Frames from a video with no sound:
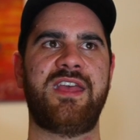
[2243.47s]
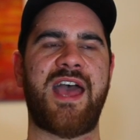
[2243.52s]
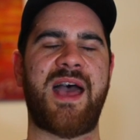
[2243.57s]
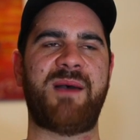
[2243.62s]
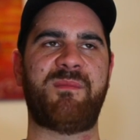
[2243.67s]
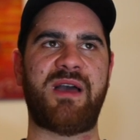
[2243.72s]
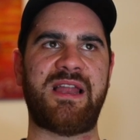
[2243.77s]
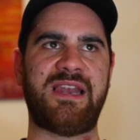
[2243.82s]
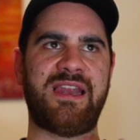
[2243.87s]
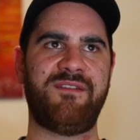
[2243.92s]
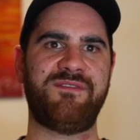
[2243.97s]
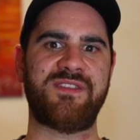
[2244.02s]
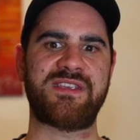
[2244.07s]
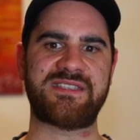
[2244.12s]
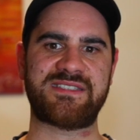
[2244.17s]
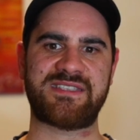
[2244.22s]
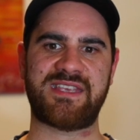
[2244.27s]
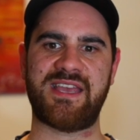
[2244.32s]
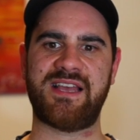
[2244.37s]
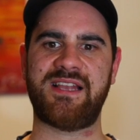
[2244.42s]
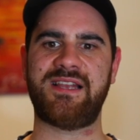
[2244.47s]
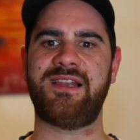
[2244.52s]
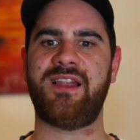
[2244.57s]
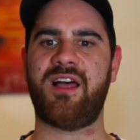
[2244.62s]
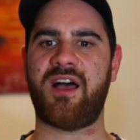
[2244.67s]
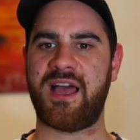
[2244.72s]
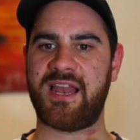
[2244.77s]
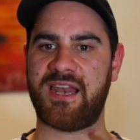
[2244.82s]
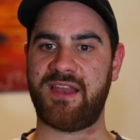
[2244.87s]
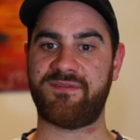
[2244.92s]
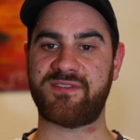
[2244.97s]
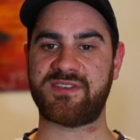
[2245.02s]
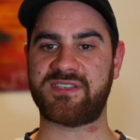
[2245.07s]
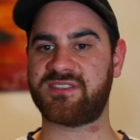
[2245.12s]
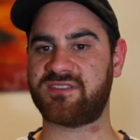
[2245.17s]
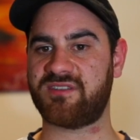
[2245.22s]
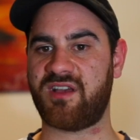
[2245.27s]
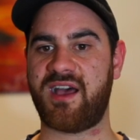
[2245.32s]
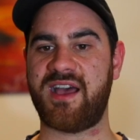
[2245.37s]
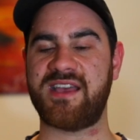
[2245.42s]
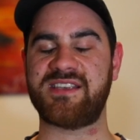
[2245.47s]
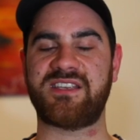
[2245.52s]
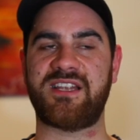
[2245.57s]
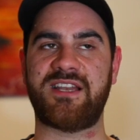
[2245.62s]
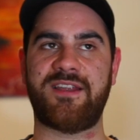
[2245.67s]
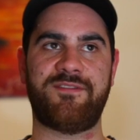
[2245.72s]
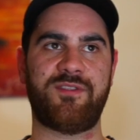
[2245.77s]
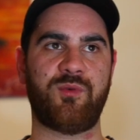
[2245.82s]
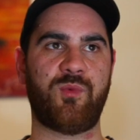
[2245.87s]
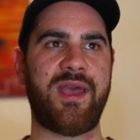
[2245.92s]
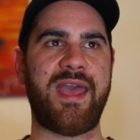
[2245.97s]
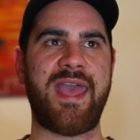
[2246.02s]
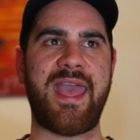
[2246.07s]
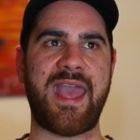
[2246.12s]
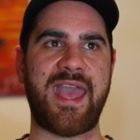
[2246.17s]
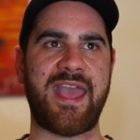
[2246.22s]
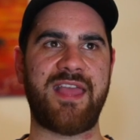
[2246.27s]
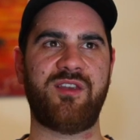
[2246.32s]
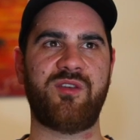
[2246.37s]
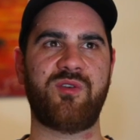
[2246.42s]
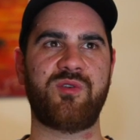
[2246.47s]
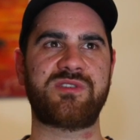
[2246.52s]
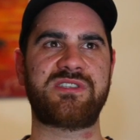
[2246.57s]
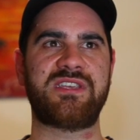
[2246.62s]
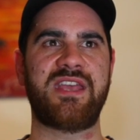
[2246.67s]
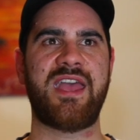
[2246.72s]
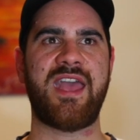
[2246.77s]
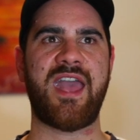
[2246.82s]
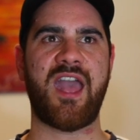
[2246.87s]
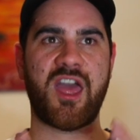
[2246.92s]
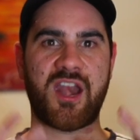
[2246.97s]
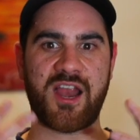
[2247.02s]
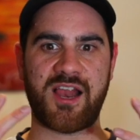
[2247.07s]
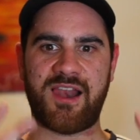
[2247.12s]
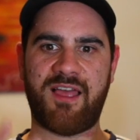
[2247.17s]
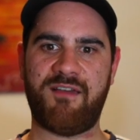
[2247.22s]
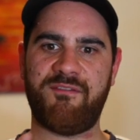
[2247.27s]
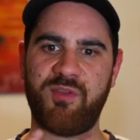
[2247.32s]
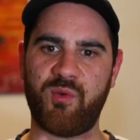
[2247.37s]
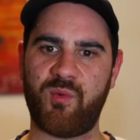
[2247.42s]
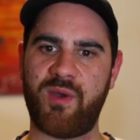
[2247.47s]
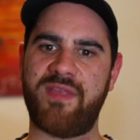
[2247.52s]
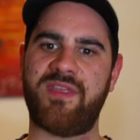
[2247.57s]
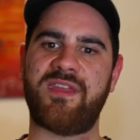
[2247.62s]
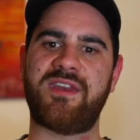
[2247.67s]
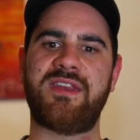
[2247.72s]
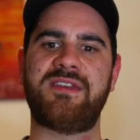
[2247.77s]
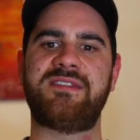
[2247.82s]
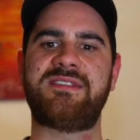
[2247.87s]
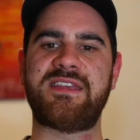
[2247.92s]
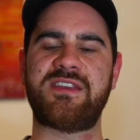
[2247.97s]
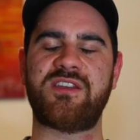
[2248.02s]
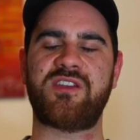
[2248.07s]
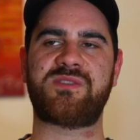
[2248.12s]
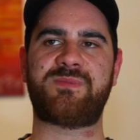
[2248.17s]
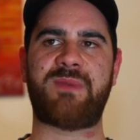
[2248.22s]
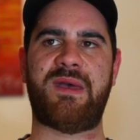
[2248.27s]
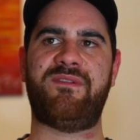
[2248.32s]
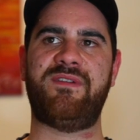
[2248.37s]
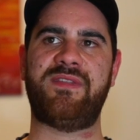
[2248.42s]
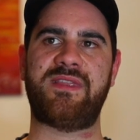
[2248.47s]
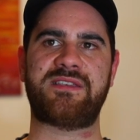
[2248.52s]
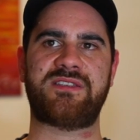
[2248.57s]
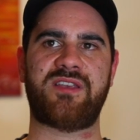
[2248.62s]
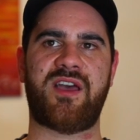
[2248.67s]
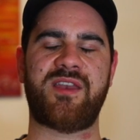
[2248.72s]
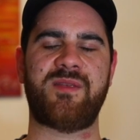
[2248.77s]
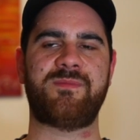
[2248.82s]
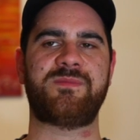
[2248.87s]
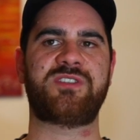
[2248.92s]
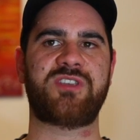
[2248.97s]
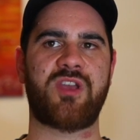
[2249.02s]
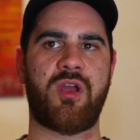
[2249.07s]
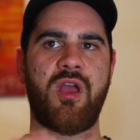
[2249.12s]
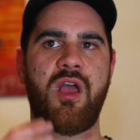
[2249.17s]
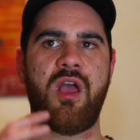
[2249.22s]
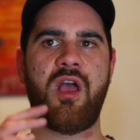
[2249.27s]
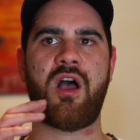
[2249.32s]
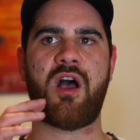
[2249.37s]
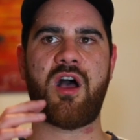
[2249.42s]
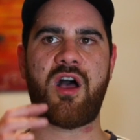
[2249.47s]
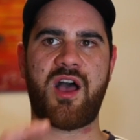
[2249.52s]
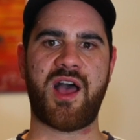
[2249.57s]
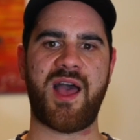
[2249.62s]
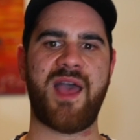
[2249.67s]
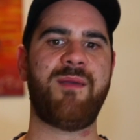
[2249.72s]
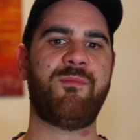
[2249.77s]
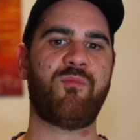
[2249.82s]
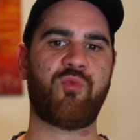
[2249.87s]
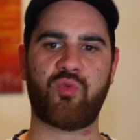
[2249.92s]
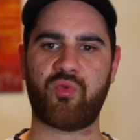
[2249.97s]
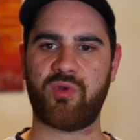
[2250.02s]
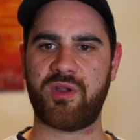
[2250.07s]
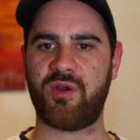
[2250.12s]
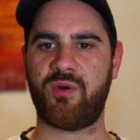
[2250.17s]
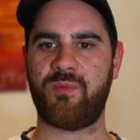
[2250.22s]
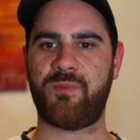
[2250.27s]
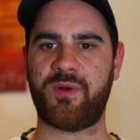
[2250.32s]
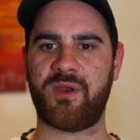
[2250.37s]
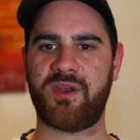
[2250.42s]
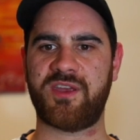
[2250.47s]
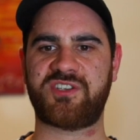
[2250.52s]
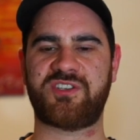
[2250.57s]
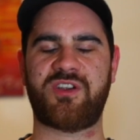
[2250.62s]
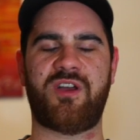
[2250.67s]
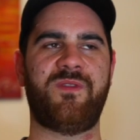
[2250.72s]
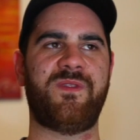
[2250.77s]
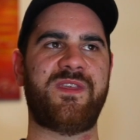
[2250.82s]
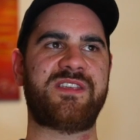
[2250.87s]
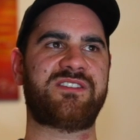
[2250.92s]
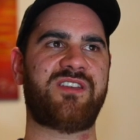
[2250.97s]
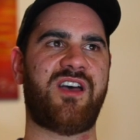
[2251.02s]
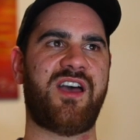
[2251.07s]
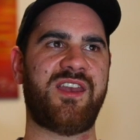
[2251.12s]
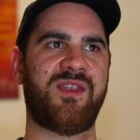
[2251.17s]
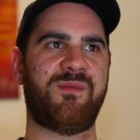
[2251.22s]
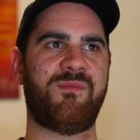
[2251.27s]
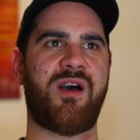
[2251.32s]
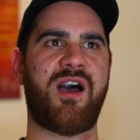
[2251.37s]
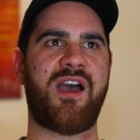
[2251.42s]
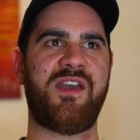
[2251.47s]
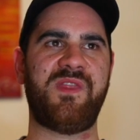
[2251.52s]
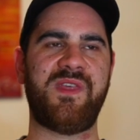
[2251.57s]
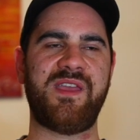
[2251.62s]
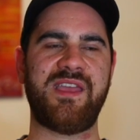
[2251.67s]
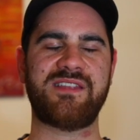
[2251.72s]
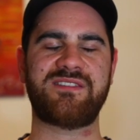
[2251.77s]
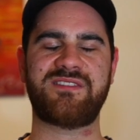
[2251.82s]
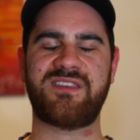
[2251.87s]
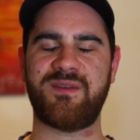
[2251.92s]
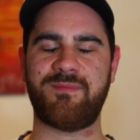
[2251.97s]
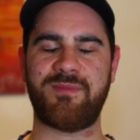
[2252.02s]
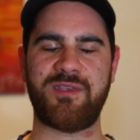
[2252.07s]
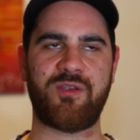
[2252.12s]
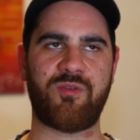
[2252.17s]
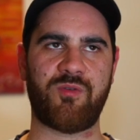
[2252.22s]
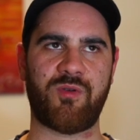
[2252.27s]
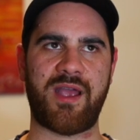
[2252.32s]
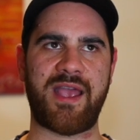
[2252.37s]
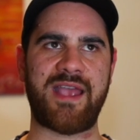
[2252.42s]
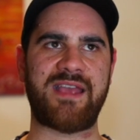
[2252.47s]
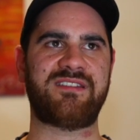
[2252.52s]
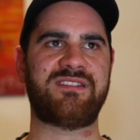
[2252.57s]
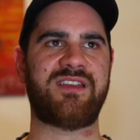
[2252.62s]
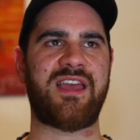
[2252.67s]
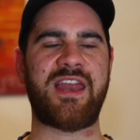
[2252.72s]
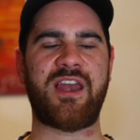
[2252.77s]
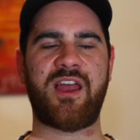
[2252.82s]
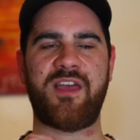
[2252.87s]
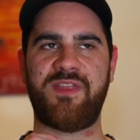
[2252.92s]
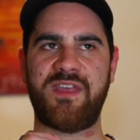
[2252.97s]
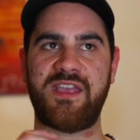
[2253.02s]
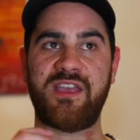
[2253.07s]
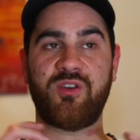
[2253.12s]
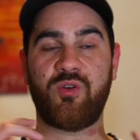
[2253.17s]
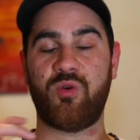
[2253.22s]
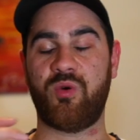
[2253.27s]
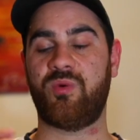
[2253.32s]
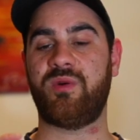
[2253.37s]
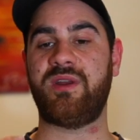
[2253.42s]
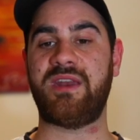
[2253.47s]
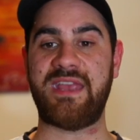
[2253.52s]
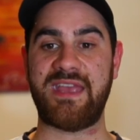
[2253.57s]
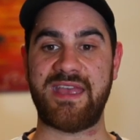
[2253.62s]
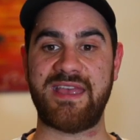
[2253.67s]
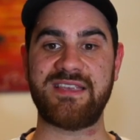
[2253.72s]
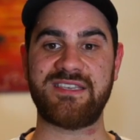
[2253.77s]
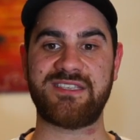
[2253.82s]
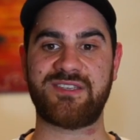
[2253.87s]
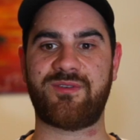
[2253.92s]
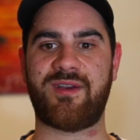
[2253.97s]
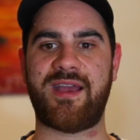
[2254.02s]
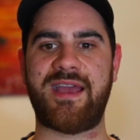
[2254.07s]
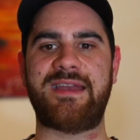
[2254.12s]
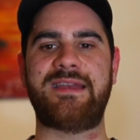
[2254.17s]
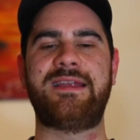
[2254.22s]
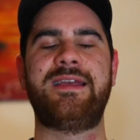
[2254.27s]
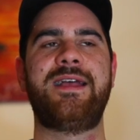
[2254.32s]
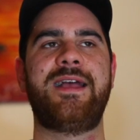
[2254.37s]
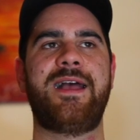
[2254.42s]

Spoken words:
I love the skill, I love the size, I love the way it handles, and I love the way that Nintendo's buffing this item. So I'm real bullish on this item. I think it's going to be great, and I think it already is great.